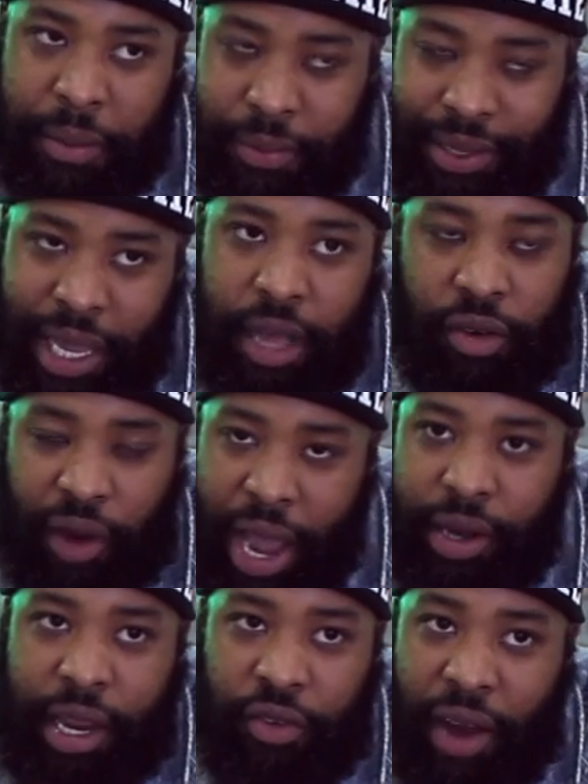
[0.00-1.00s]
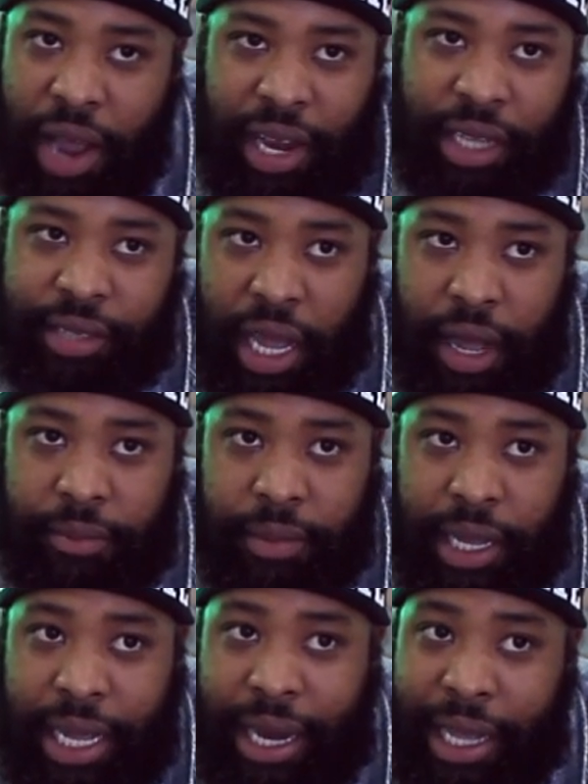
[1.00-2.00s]
Yeah, around that time.
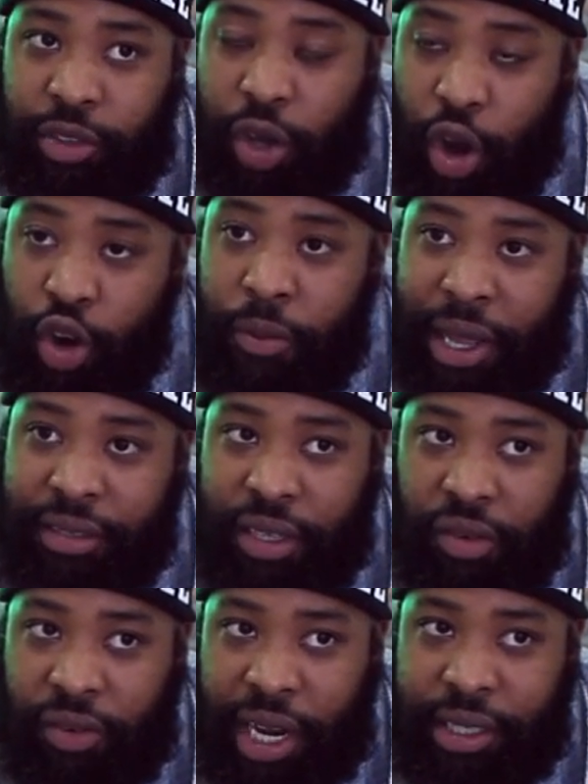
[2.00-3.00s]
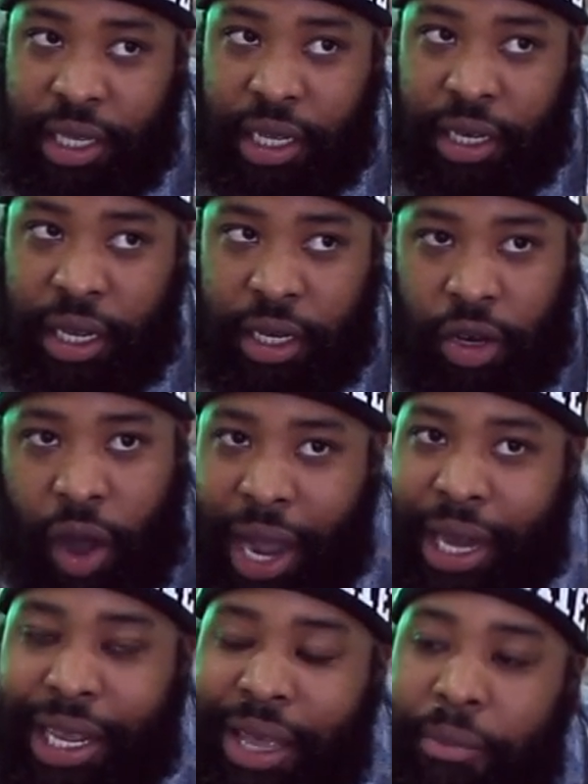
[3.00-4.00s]
And I told myself right there and then, yo,
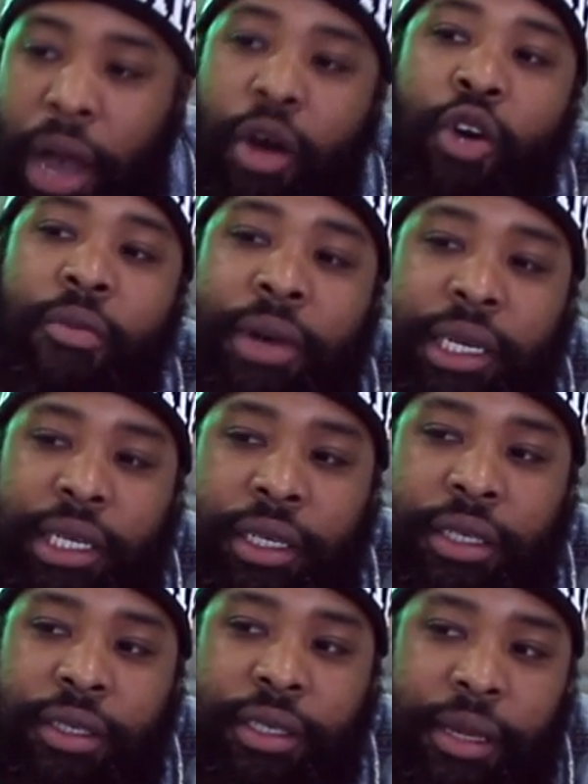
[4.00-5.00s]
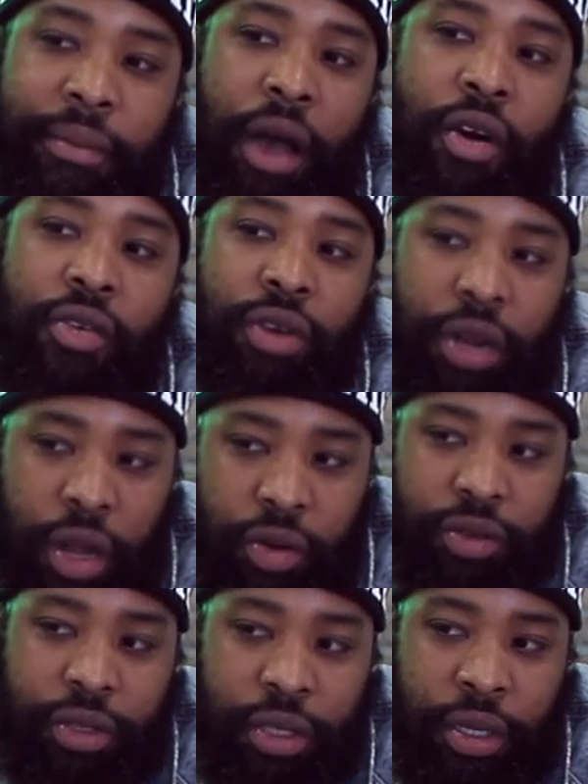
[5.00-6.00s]
I gotta get my own money to get my own
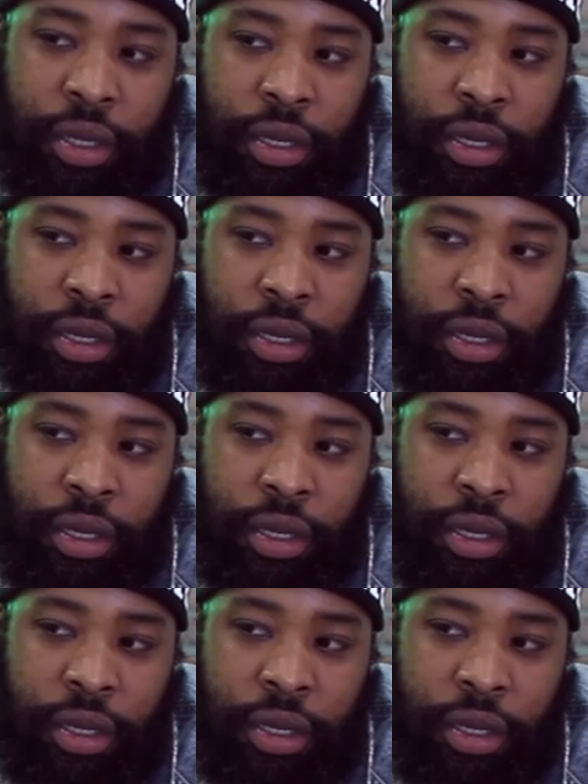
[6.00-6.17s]
clothes.